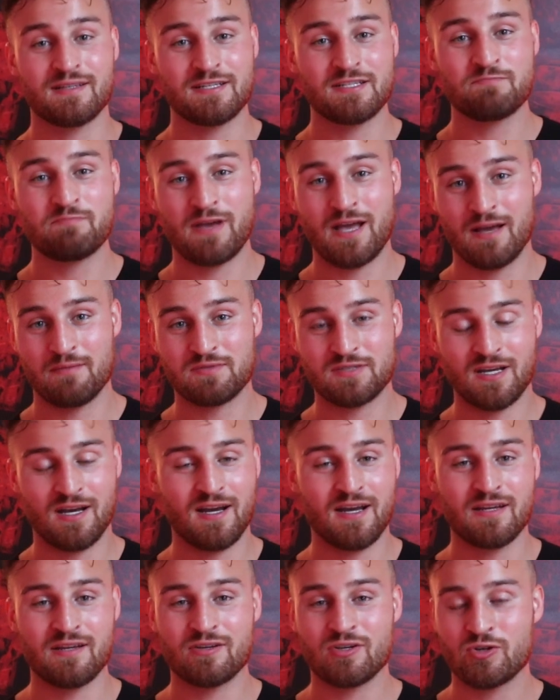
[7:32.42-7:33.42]
this
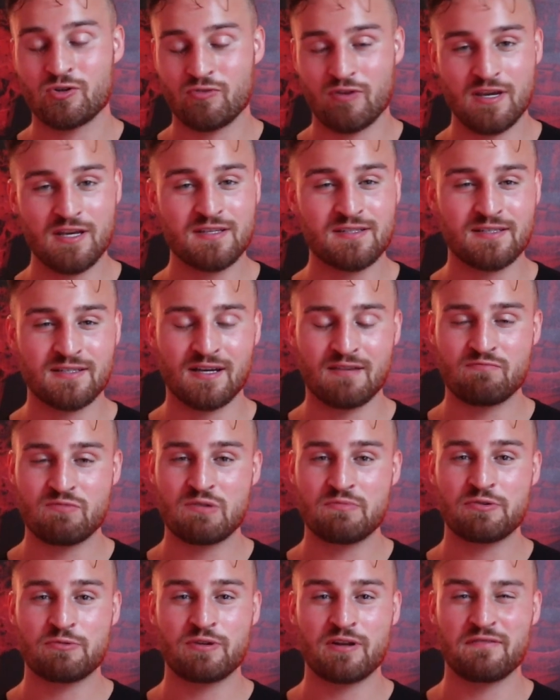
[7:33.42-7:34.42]
peptide crazy. I
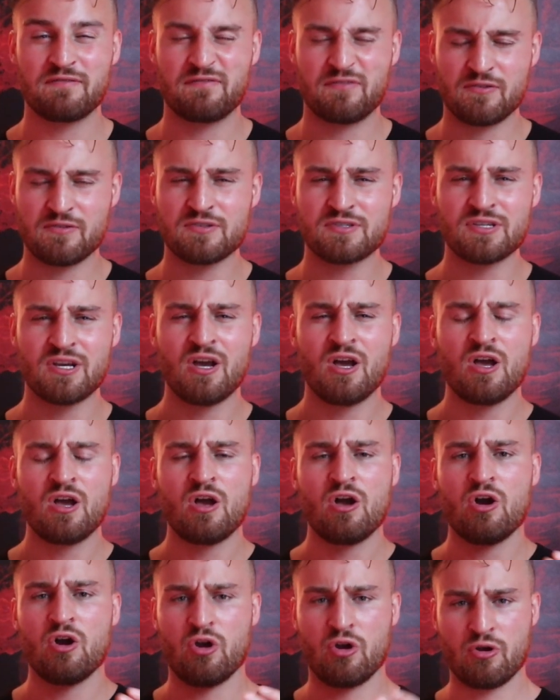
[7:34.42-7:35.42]
remember when I first
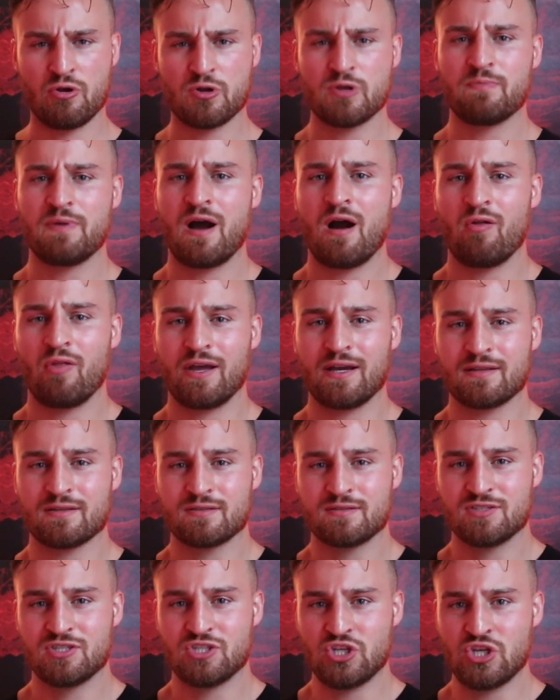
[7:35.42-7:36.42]
heard about like
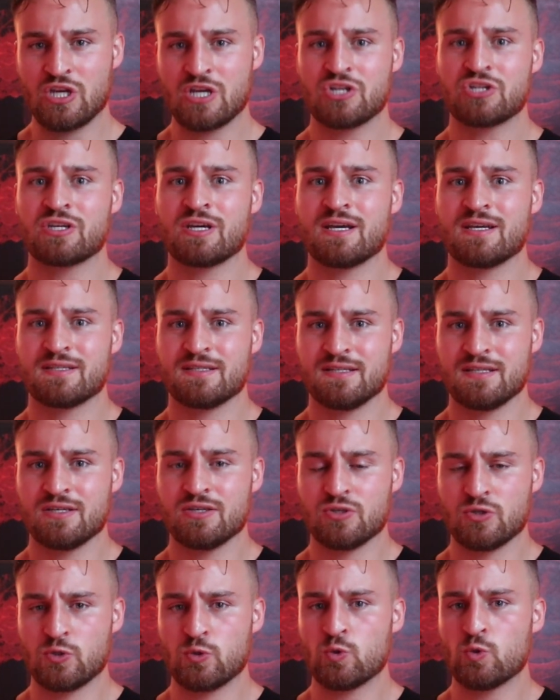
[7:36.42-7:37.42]

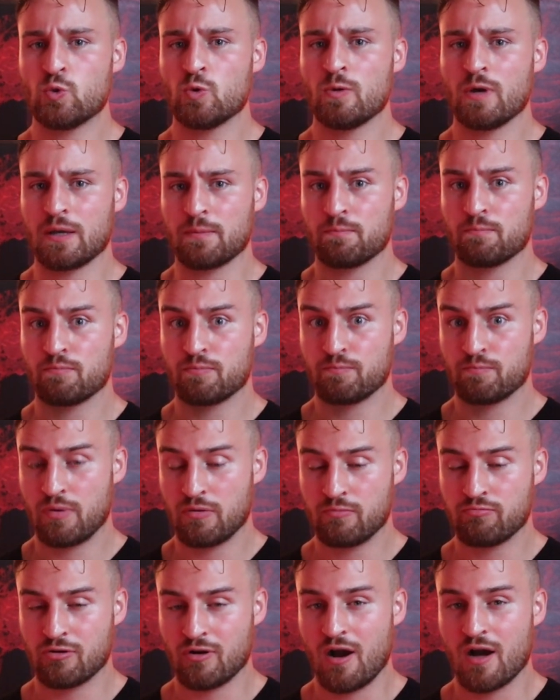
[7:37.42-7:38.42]
GHKCU like
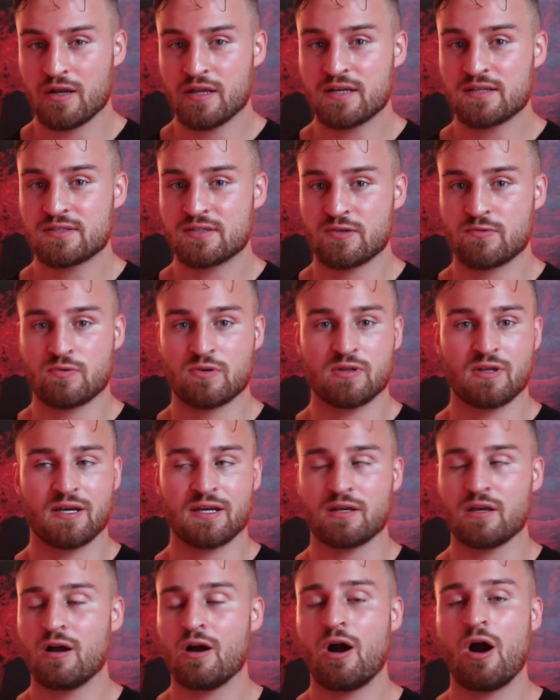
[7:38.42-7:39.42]
products, they were
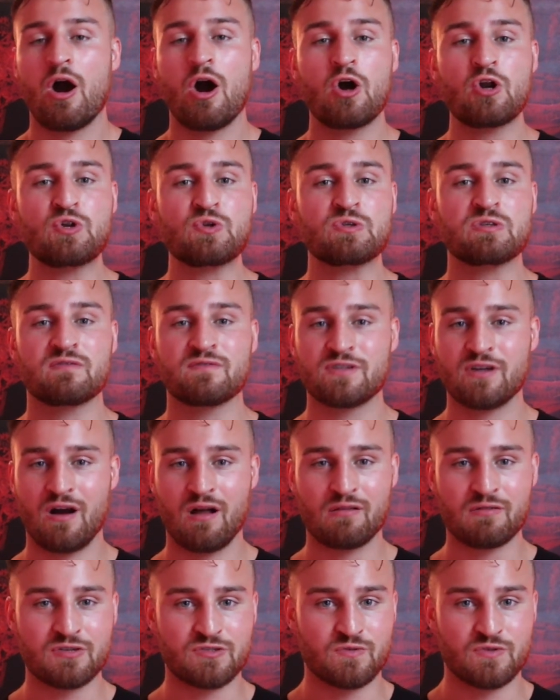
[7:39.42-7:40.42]
like hundreds of
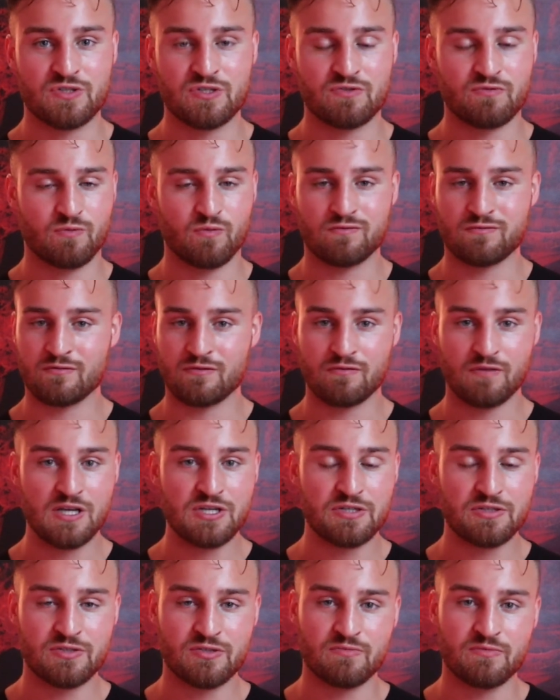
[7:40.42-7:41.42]
dollars, which is
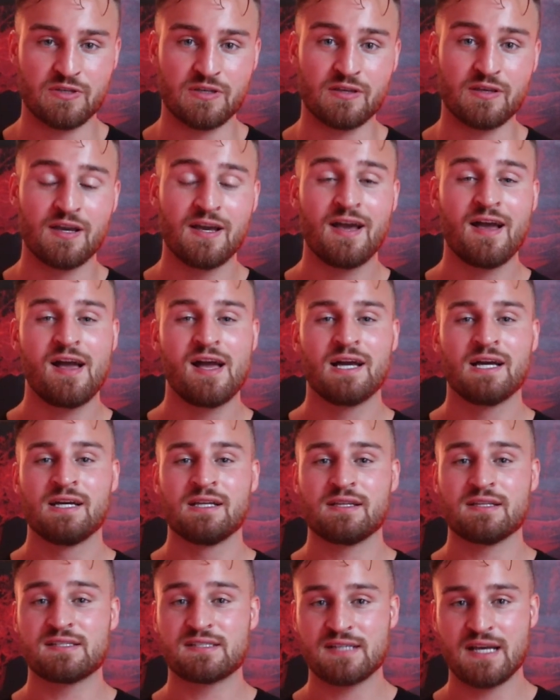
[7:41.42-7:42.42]
outrageous to me.
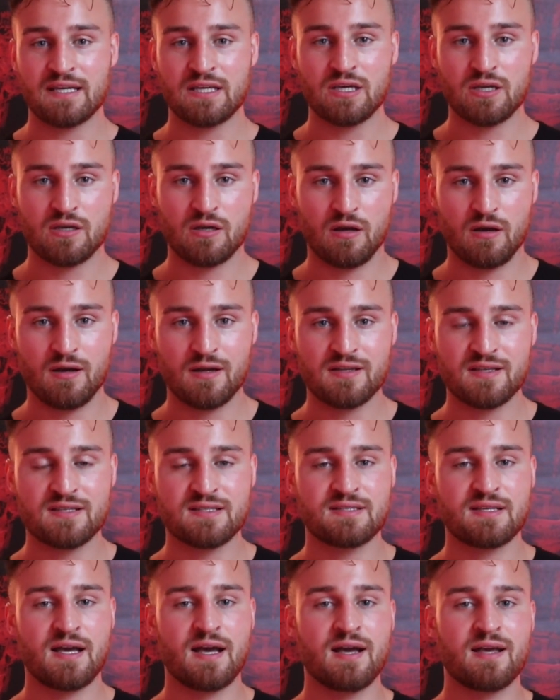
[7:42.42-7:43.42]
The second con
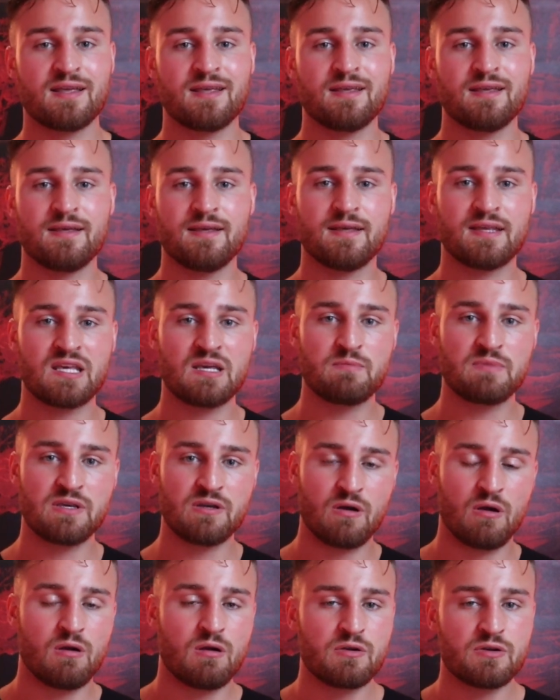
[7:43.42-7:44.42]
is that it can
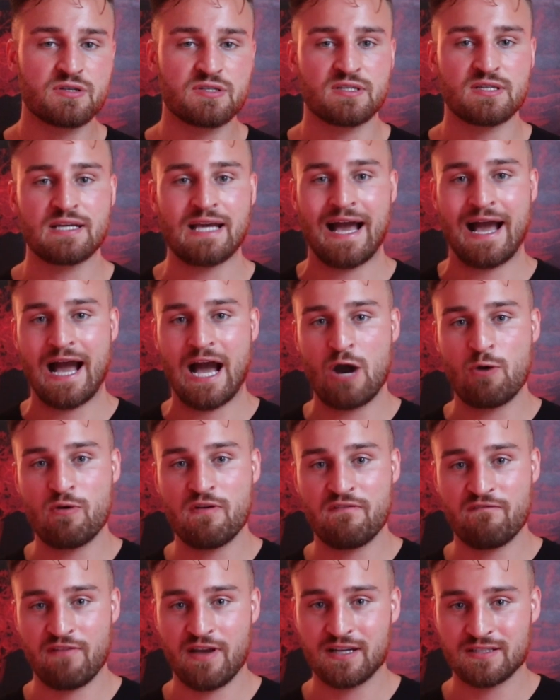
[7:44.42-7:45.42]
be hard to see how
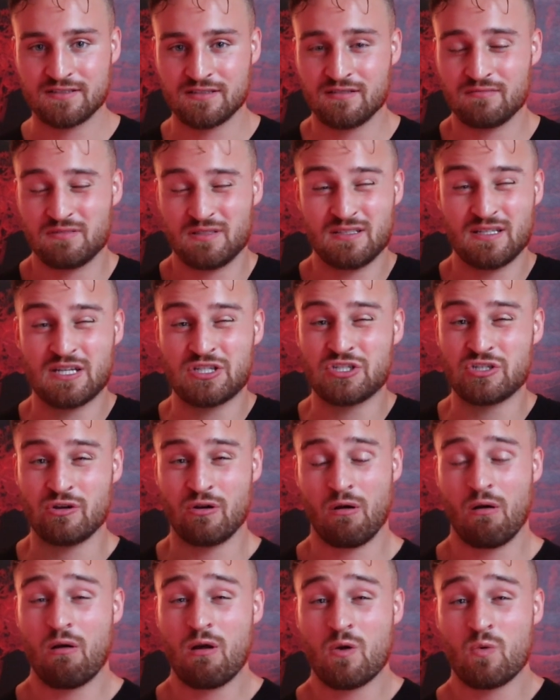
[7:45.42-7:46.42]
effective these actually
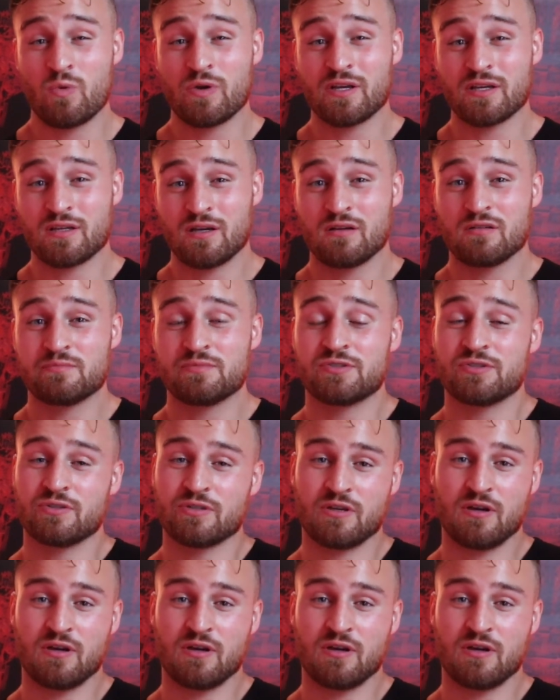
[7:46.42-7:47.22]
are when it comes to